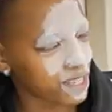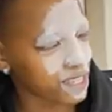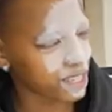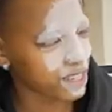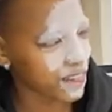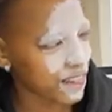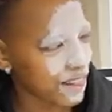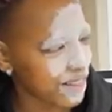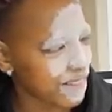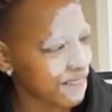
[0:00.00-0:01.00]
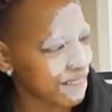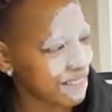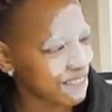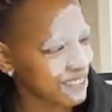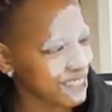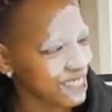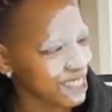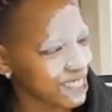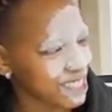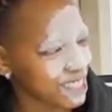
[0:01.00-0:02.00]

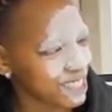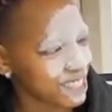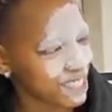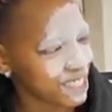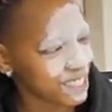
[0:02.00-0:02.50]
(not speaking)